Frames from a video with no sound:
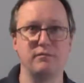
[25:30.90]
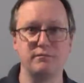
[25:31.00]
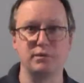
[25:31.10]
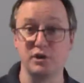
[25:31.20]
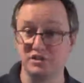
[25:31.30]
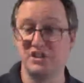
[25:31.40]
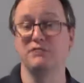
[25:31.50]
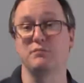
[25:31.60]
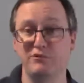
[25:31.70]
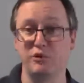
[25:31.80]
produced
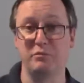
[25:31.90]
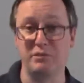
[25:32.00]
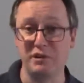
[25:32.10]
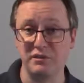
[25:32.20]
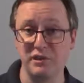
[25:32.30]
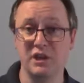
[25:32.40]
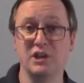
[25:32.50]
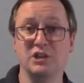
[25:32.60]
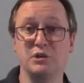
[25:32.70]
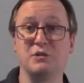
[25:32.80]
even before birth,
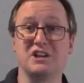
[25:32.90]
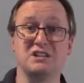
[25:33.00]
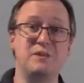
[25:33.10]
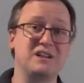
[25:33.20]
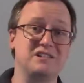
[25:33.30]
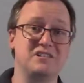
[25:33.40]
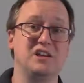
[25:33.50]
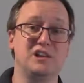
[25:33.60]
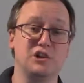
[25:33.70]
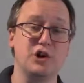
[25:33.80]
you would expect to see
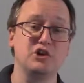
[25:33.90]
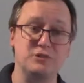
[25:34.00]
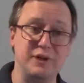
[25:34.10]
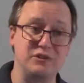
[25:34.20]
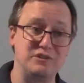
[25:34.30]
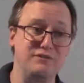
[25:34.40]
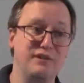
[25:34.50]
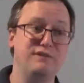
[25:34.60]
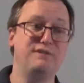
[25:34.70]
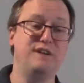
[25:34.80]
a large amount of
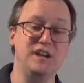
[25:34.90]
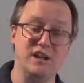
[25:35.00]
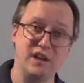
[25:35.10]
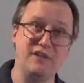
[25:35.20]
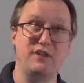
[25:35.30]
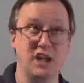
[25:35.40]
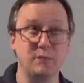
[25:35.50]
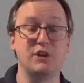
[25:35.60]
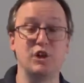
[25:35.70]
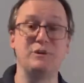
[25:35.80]

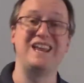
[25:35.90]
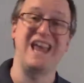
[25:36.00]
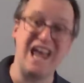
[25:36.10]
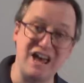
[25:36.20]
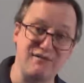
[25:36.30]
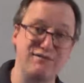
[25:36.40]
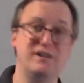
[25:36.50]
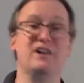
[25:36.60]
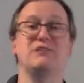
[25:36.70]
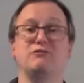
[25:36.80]
hemoglobin F
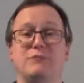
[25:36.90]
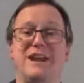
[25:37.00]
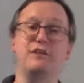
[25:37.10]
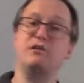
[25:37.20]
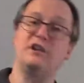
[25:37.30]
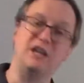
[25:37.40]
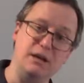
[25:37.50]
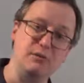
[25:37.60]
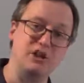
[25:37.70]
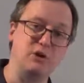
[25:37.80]
rather than
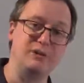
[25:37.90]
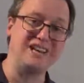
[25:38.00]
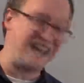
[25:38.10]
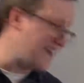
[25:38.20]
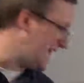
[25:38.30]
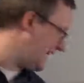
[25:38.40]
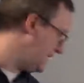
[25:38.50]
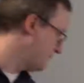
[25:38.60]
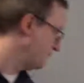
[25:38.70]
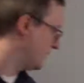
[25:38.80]
hemoglobin A
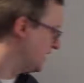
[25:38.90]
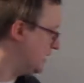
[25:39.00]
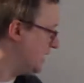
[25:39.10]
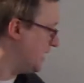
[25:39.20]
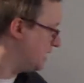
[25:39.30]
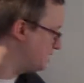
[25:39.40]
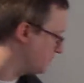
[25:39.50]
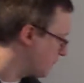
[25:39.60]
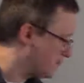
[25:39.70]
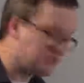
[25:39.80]
to
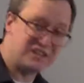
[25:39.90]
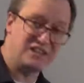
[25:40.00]
represent